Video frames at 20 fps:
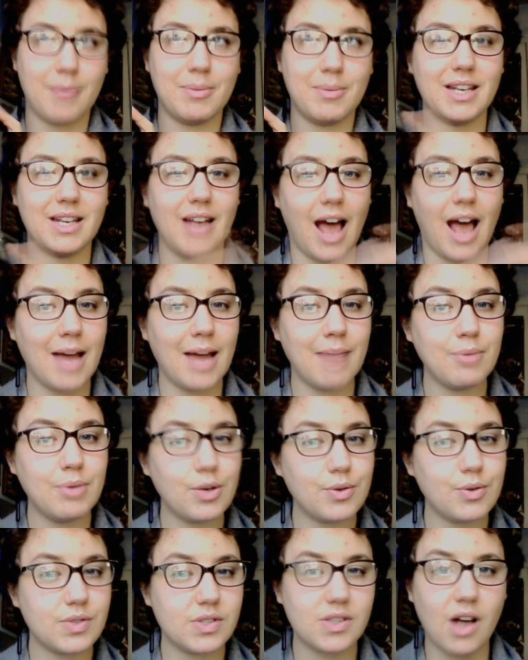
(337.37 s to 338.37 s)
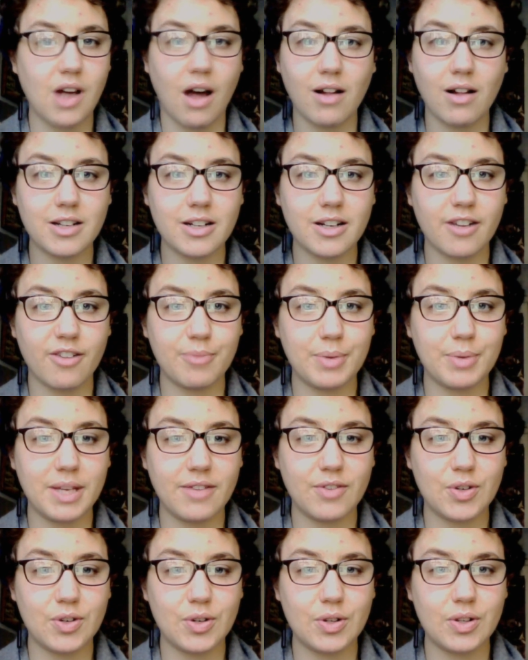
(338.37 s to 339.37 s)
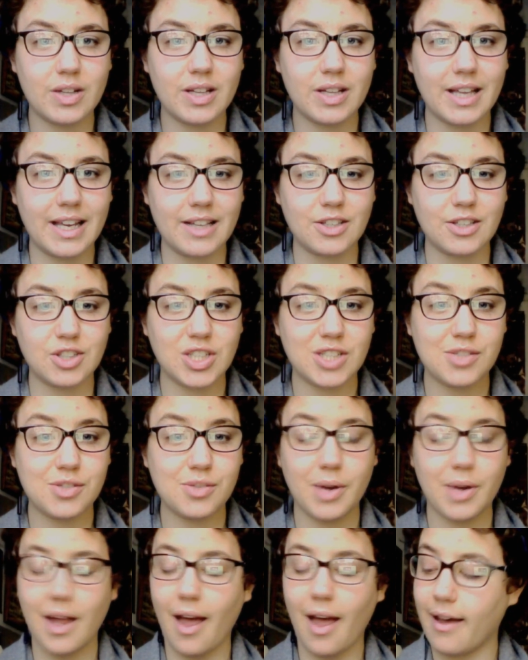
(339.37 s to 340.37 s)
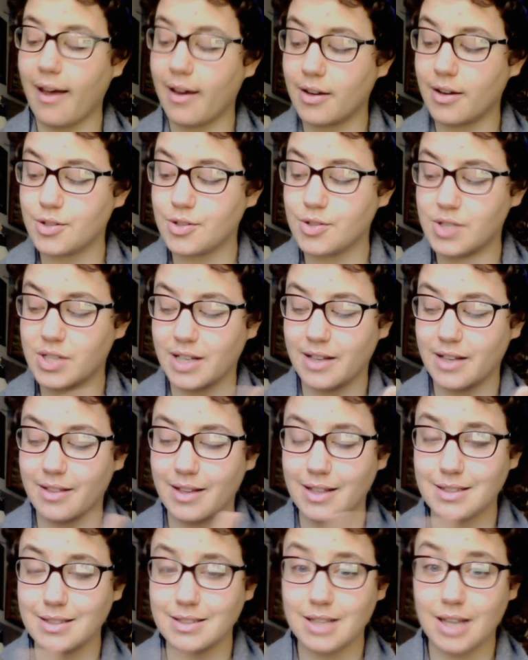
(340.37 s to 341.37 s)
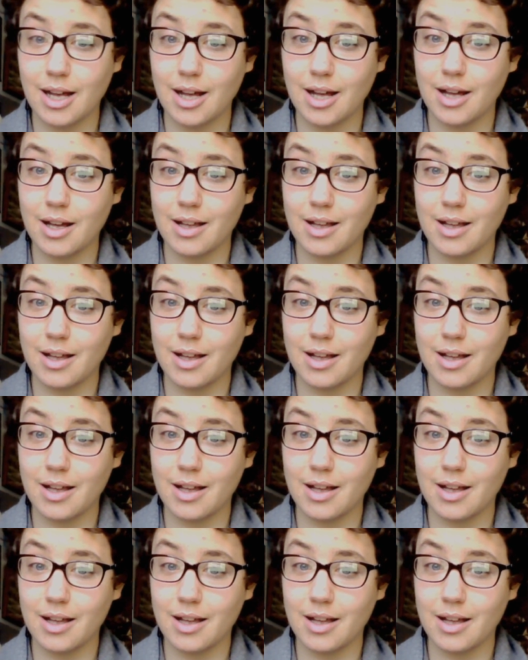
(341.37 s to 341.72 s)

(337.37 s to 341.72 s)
I mean, I'm no scholar of medieval English history. I understand that